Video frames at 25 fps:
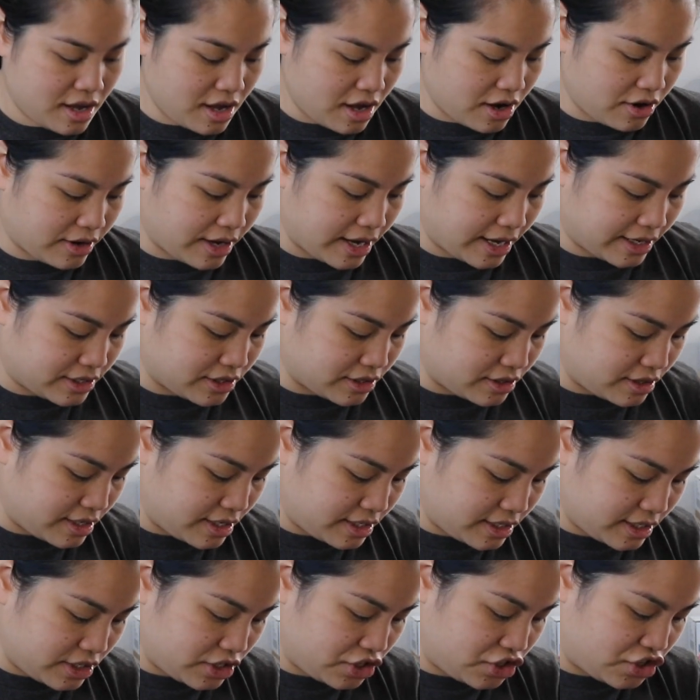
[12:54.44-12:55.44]
Okay, so
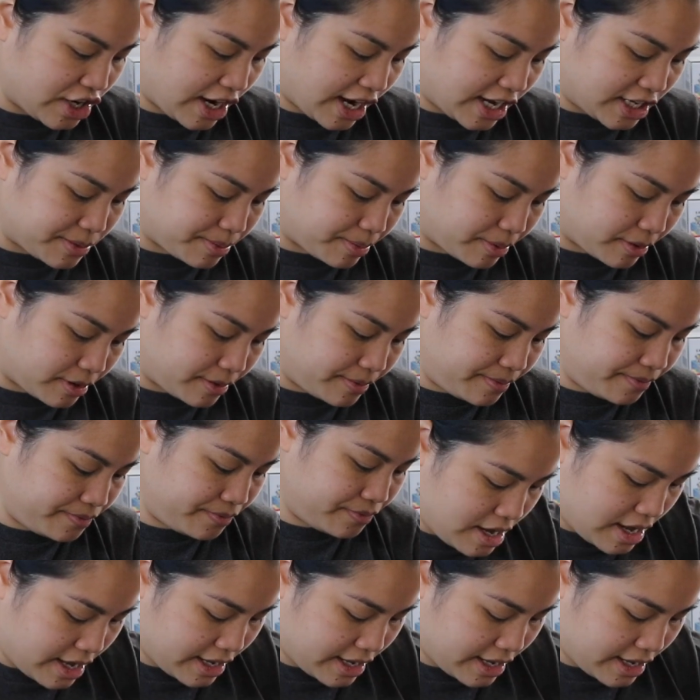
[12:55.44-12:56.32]
this is Jasper.